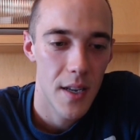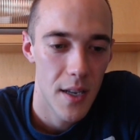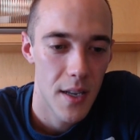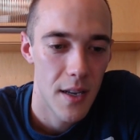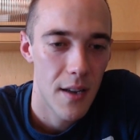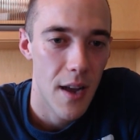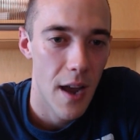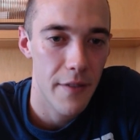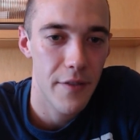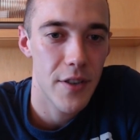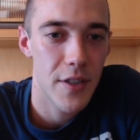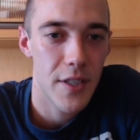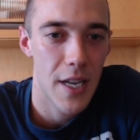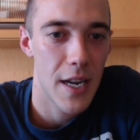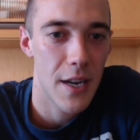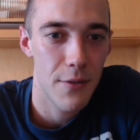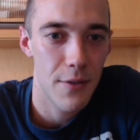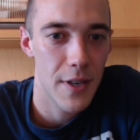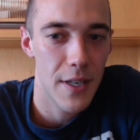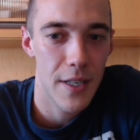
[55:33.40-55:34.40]
I've just
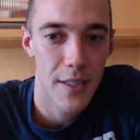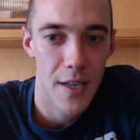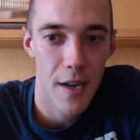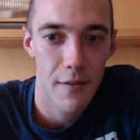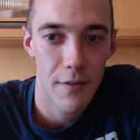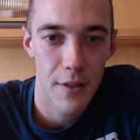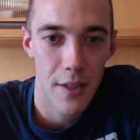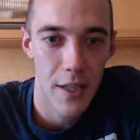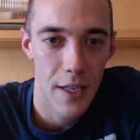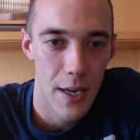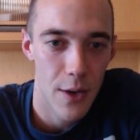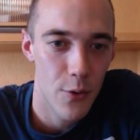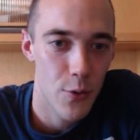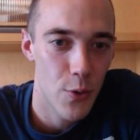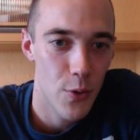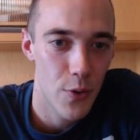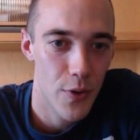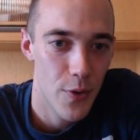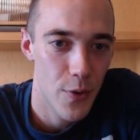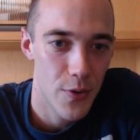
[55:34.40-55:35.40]
kind of rediscovered like how
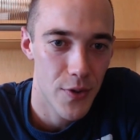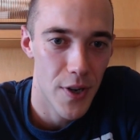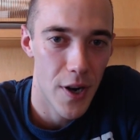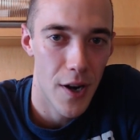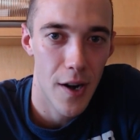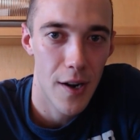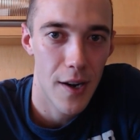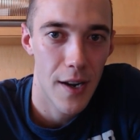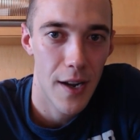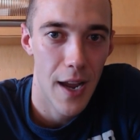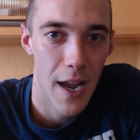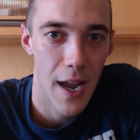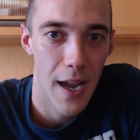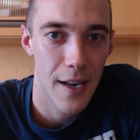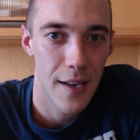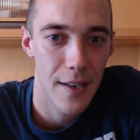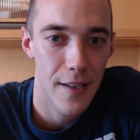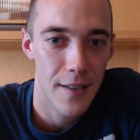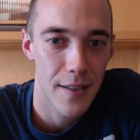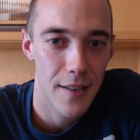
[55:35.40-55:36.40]
cool those are,
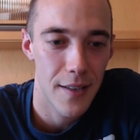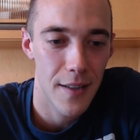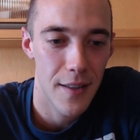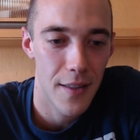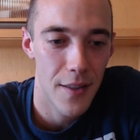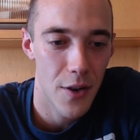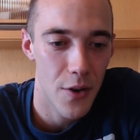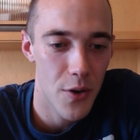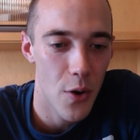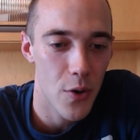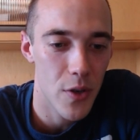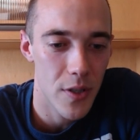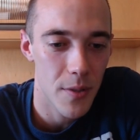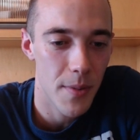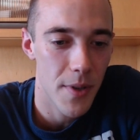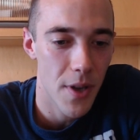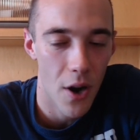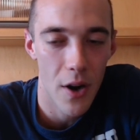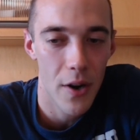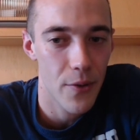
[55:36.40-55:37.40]
and they
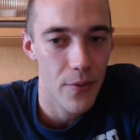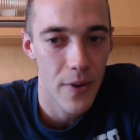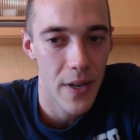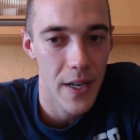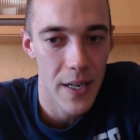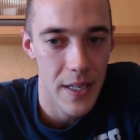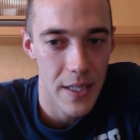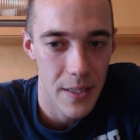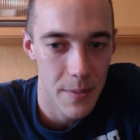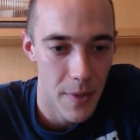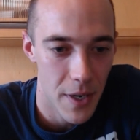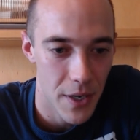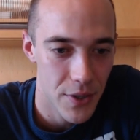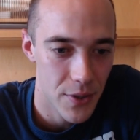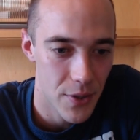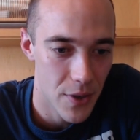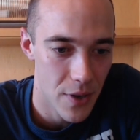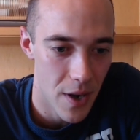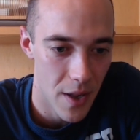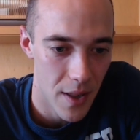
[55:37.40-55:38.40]
noticeably aren't ridden as much.
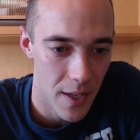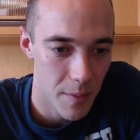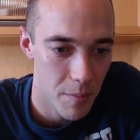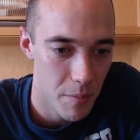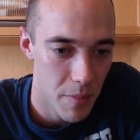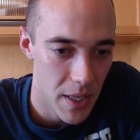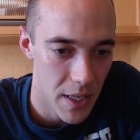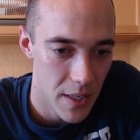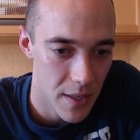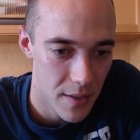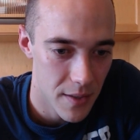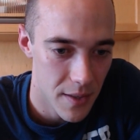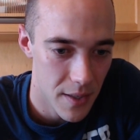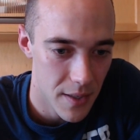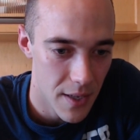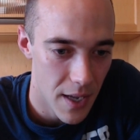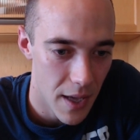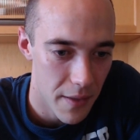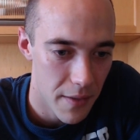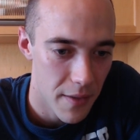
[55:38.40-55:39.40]
They're not like beaten to
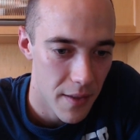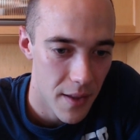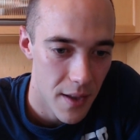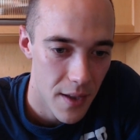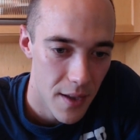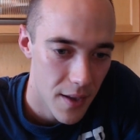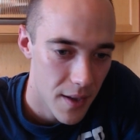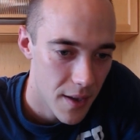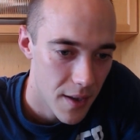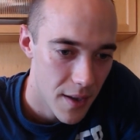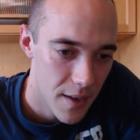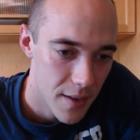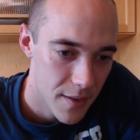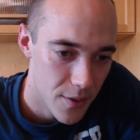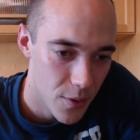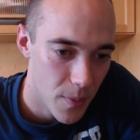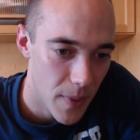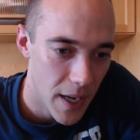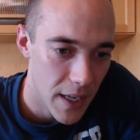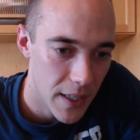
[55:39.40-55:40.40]
death
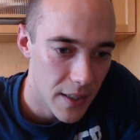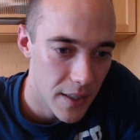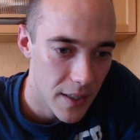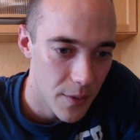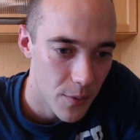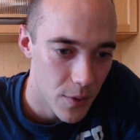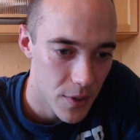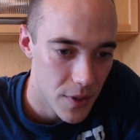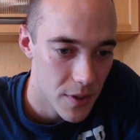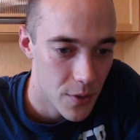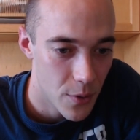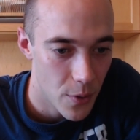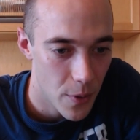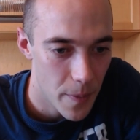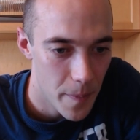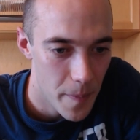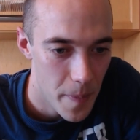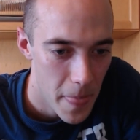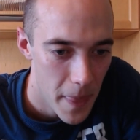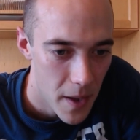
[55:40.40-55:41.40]
so badly, which is
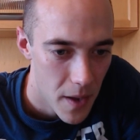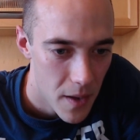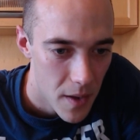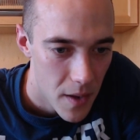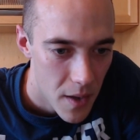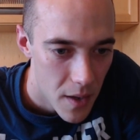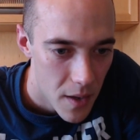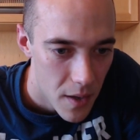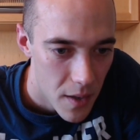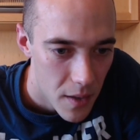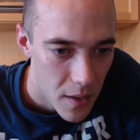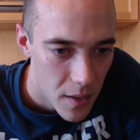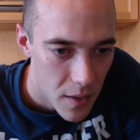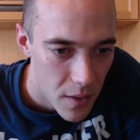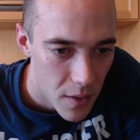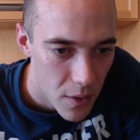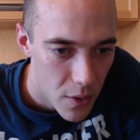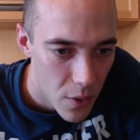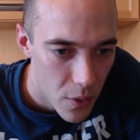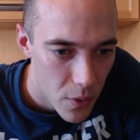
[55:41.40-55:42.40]
cool.
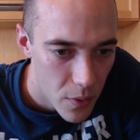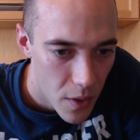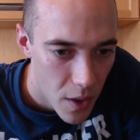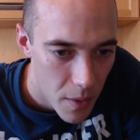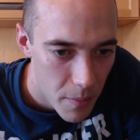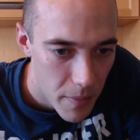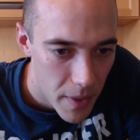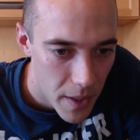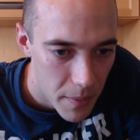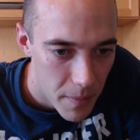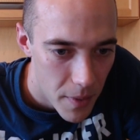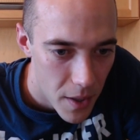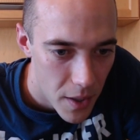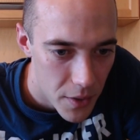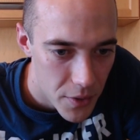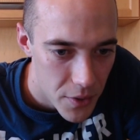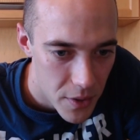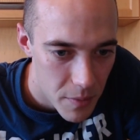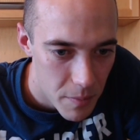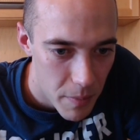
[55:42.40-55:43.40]
No, not bike
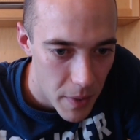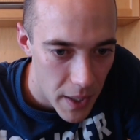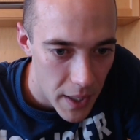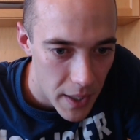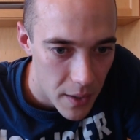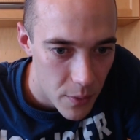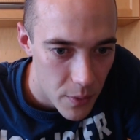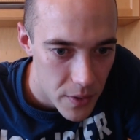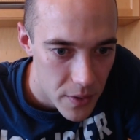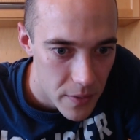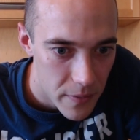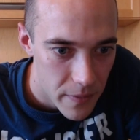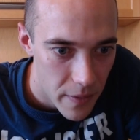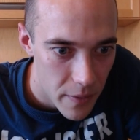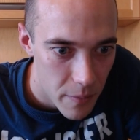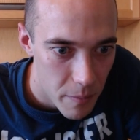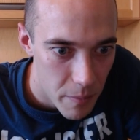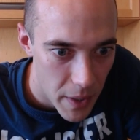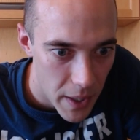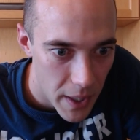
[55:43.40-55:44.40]
park, just bike. What's your
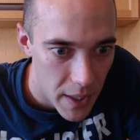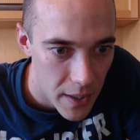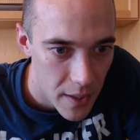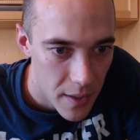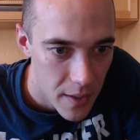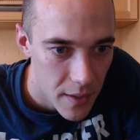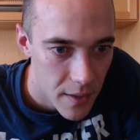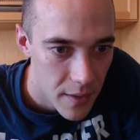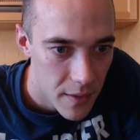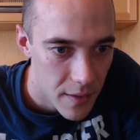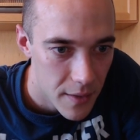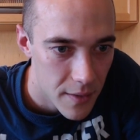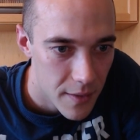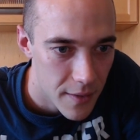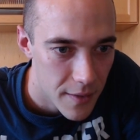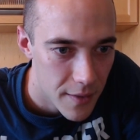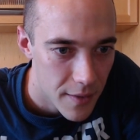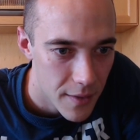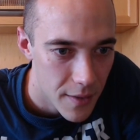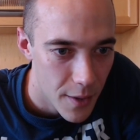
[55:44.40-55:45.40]
favorite bike?
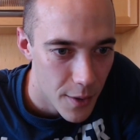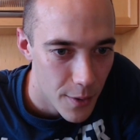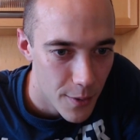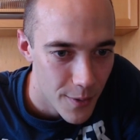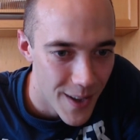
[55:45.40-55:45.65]
Oh,